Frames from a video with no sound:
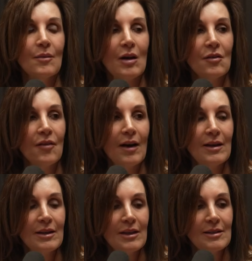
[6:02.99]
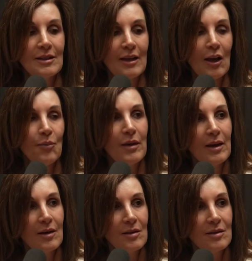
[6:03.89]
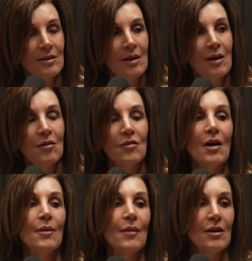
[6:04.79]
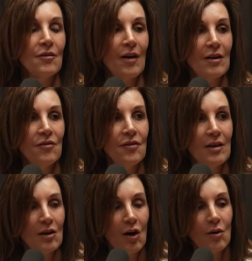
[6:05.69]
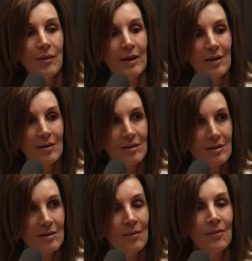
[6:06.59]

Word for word: modified T C A peels. We've got modified phenol peels.